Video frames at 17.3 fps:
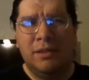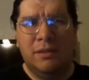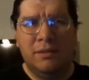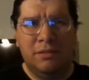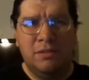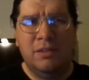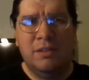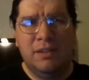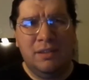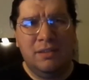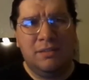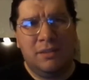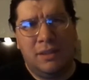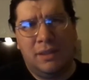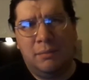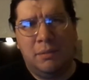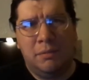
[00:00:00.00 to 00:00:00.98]
you know, she
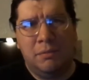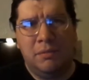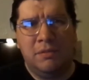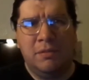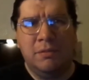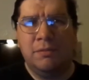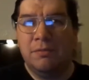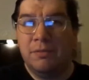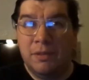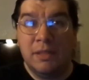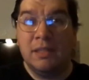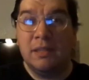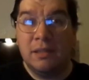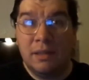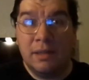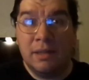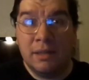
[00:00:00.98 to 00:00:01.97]
does come up with some
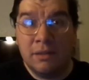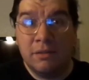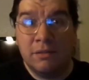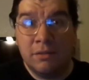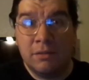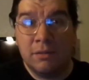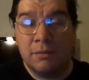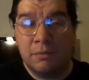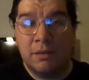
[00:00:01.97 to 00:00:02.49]
funny lines